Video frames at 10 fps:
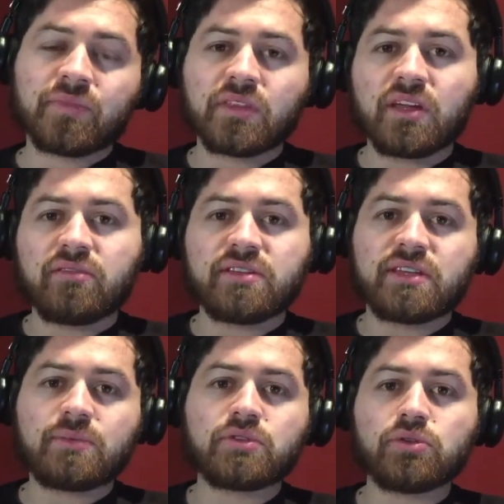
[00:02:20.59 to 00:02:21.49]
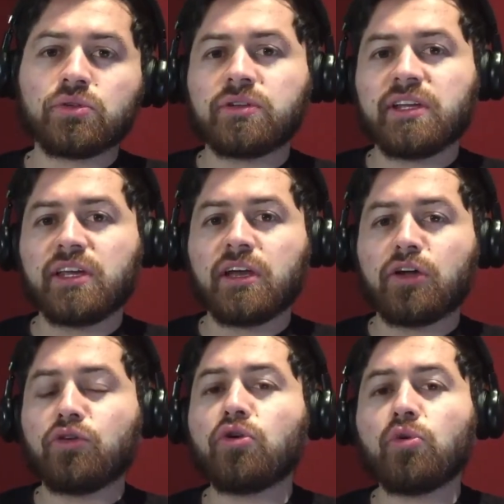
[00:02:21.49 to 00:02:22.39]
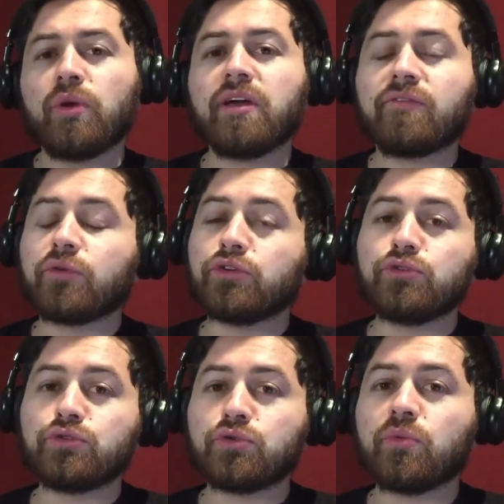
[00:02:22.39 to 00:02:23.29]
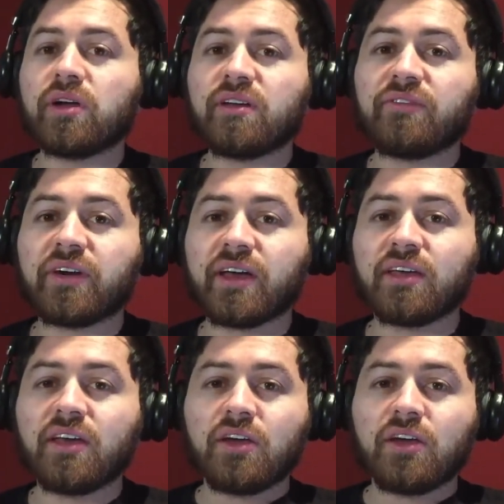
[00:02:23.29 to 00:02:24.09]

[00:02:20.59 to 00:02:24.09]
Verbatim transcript: There is absolutely no way for you to verify